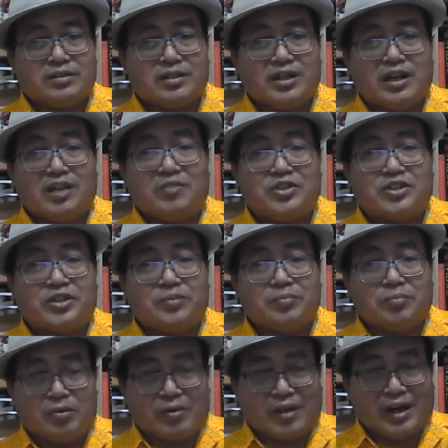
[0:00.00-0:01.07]
television
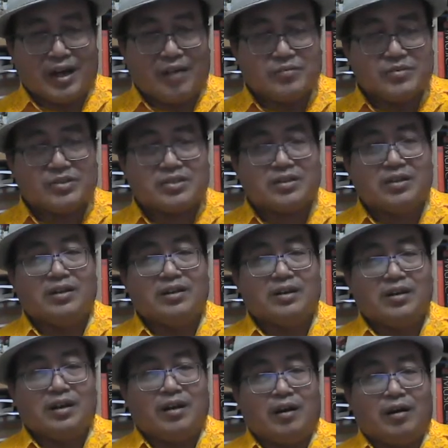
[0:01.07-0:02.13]
programs
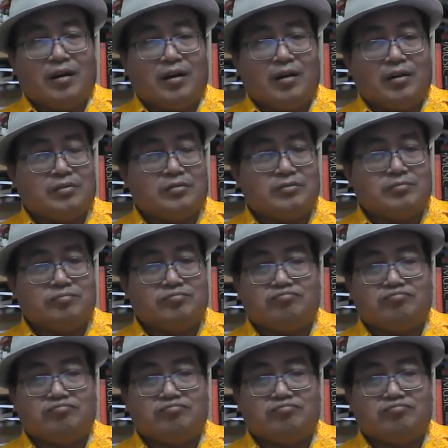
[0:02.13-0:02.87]
or